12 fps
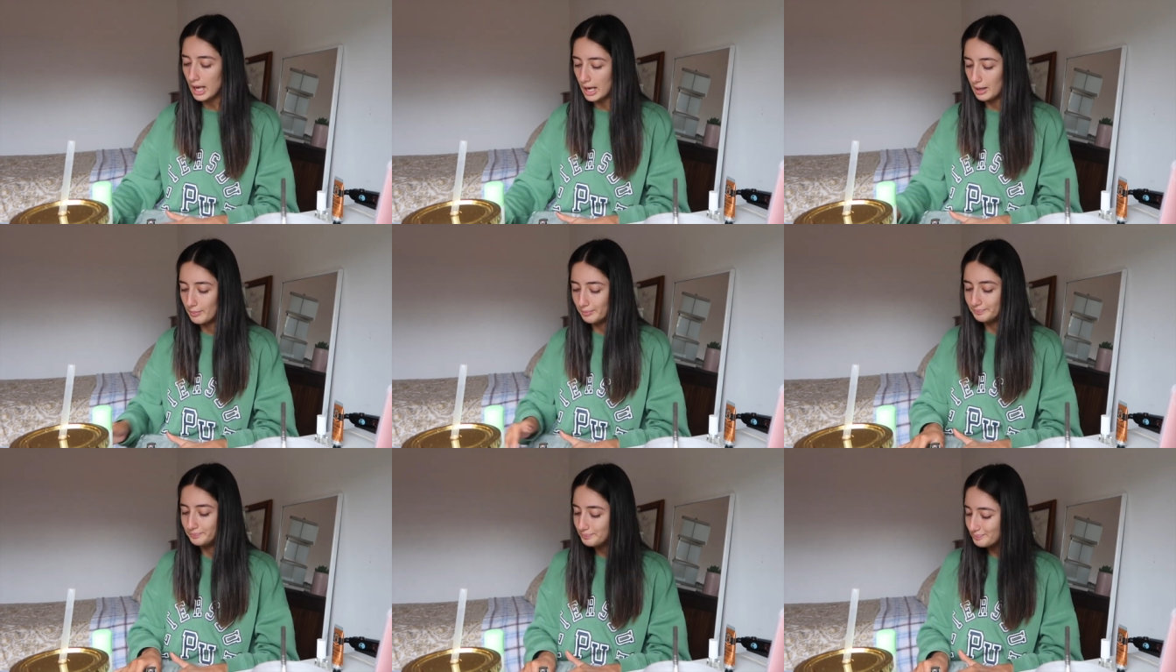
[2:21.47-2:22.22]

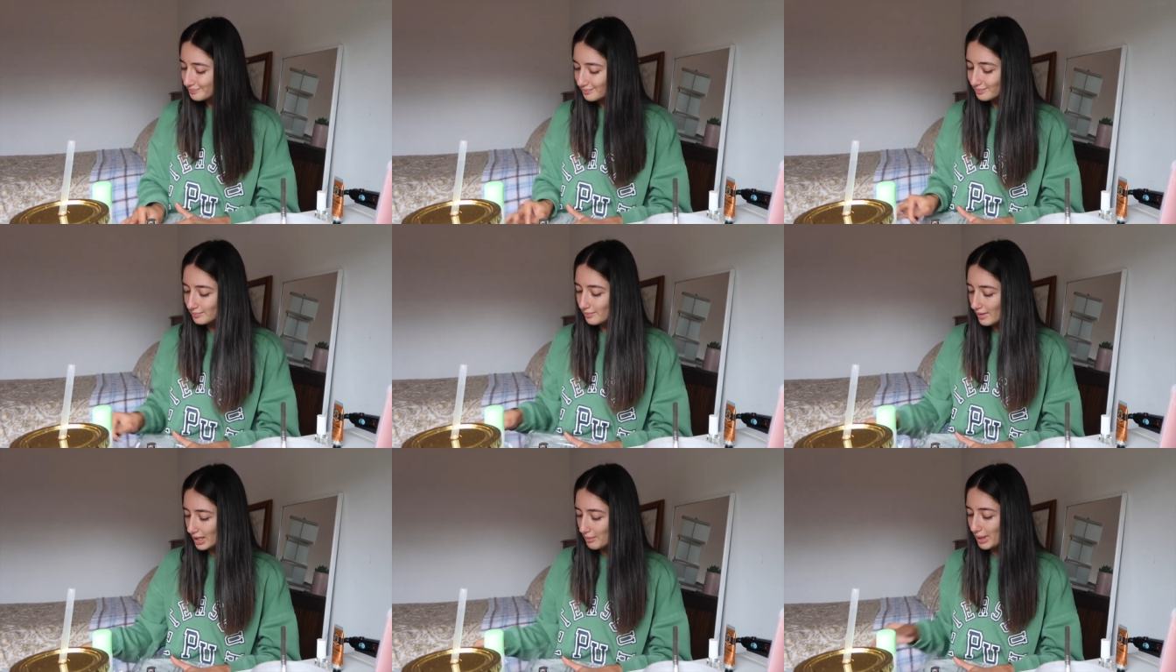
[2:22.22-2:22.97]
Um,
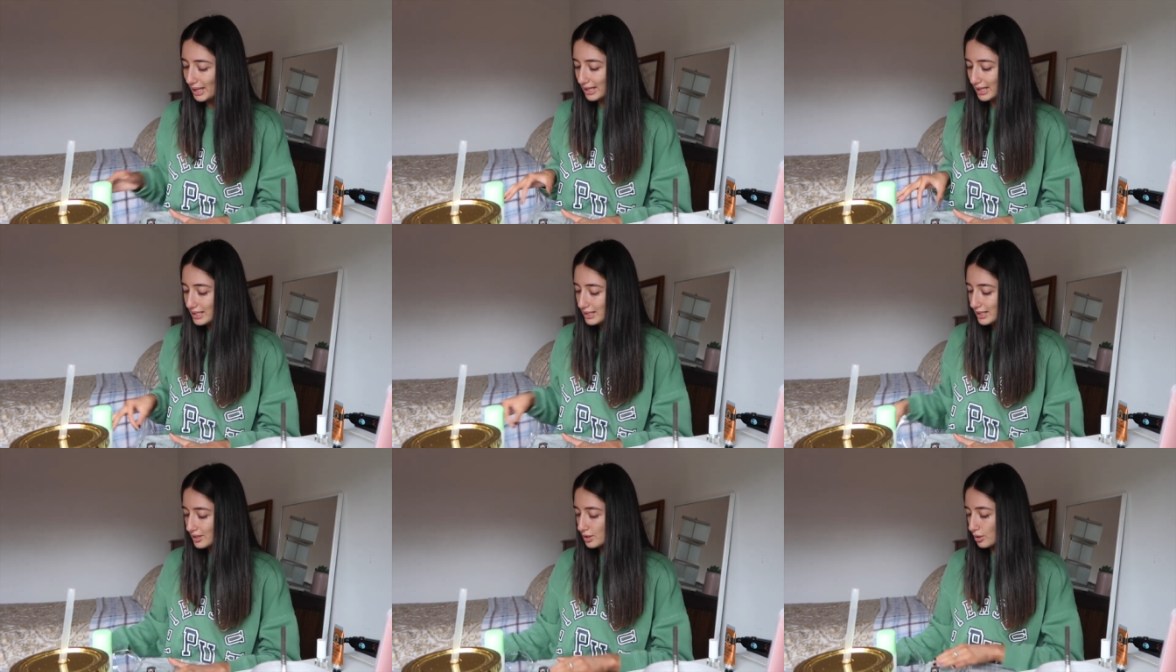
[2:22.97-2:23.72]
but
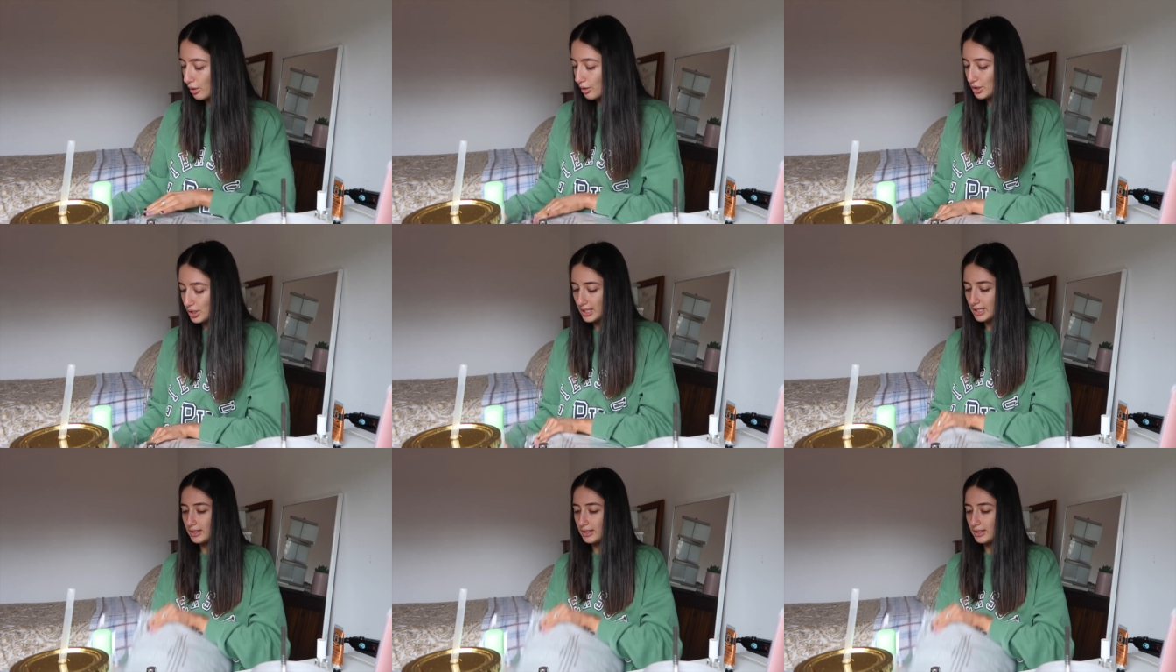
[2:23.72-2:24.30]
this is gorgeous.